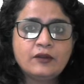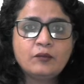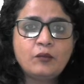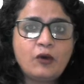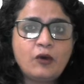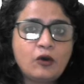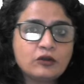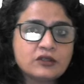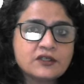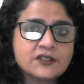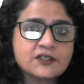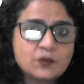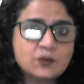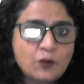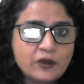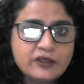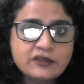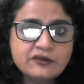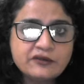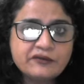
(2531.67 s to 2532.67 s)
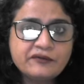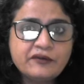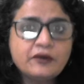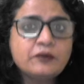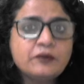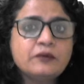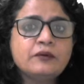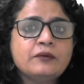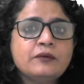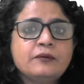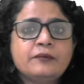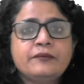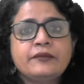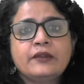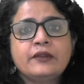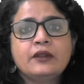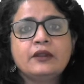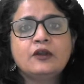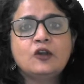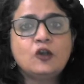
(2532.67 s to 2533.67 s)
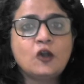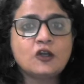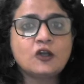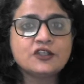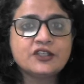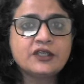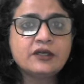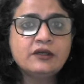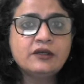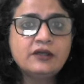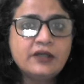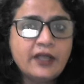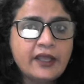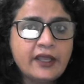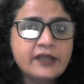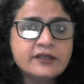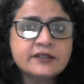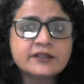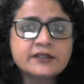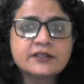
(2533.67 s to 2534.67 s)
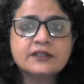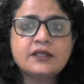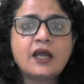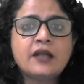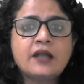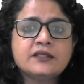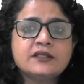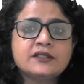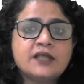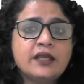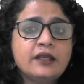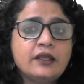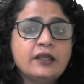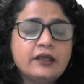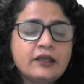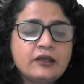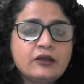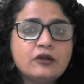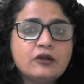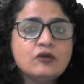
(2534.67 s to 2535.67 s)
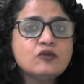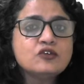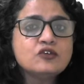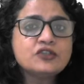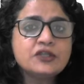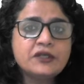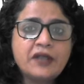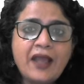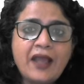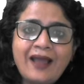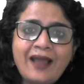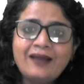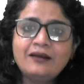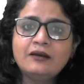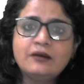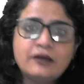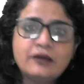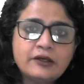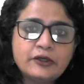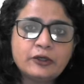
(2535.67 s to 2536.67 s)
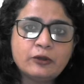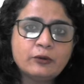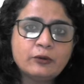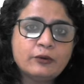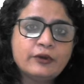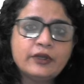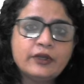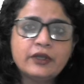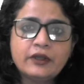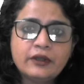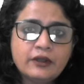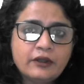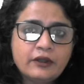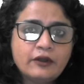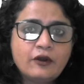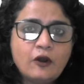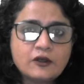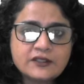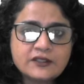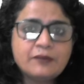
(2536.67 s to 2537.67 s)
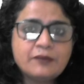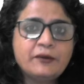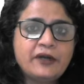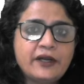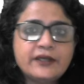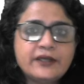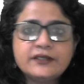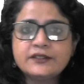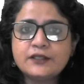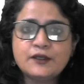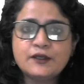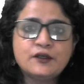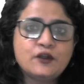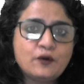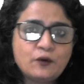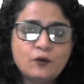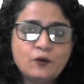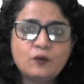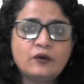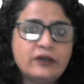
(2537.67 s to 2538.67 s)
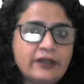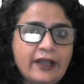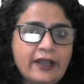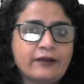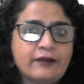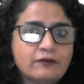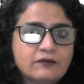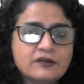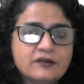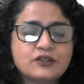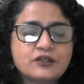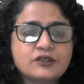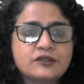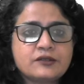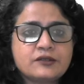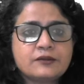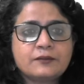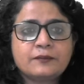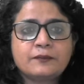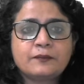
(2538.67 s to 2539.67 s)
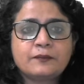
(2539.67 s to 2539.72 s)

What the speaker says: Author's point of view, logical links, understanding conclusion, and conclude or summarize in your own language.